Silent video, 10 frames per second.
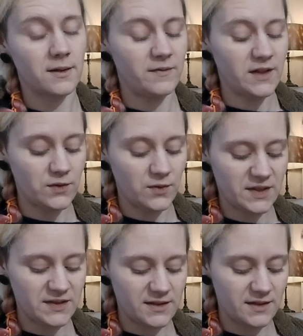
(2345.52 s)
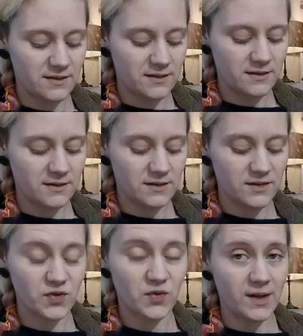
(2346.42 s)
Victory's
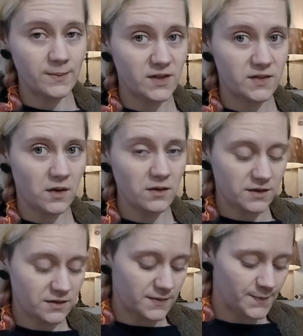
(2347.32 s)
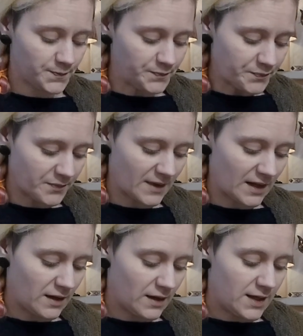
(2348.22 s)
striped socks,
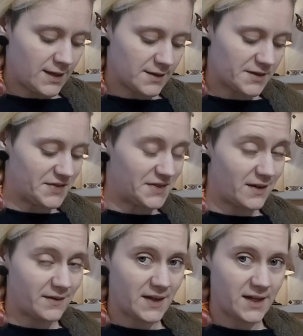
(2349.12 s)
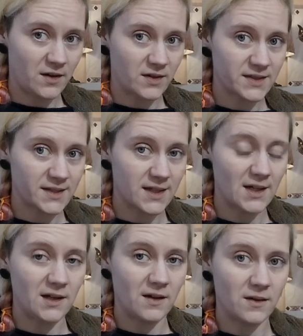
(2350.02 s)
because they are
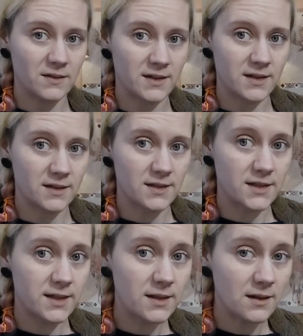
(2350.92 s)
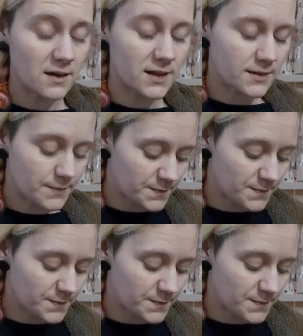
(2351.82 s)
still on his kindergarten.